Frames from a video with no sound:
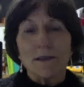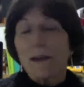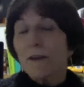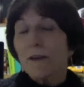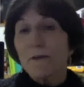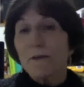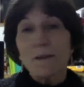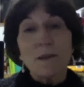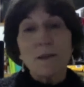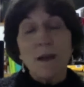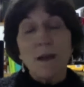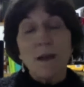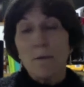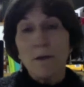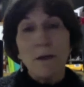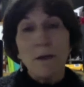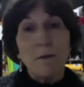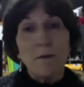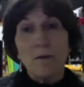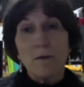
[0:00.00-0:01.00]
And for some
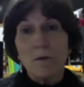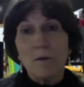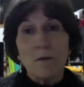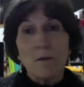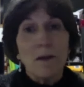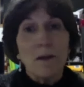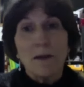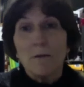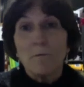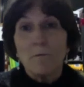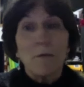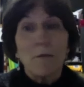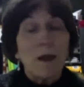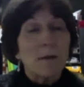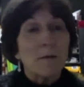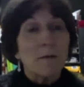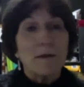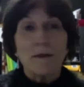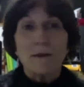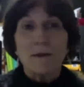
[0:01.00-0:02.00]
people, it might
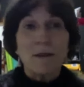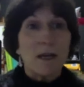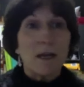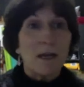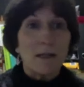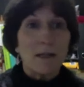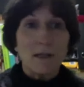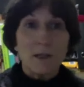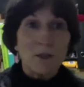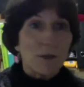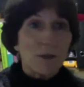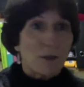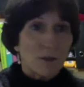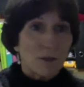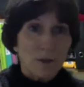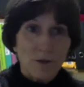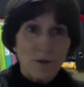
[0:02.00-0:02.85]
be the dietitian